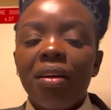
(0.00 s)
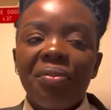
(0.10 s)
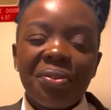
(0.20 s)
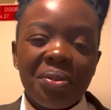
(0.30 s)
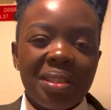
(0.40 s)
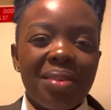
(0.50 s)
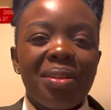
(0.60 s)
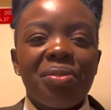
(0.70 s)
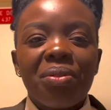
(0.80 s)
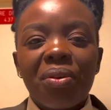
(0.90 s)
of course, I
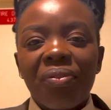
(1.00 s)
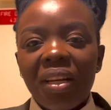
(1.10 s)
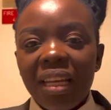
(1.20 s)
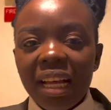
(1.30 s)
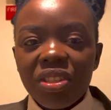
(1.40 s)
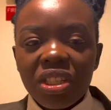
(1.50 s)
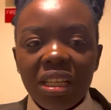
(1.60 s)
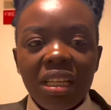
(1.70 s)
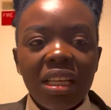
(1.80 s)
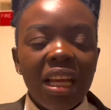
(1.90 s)
want to grow
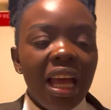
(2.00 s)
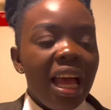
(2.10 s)
financially.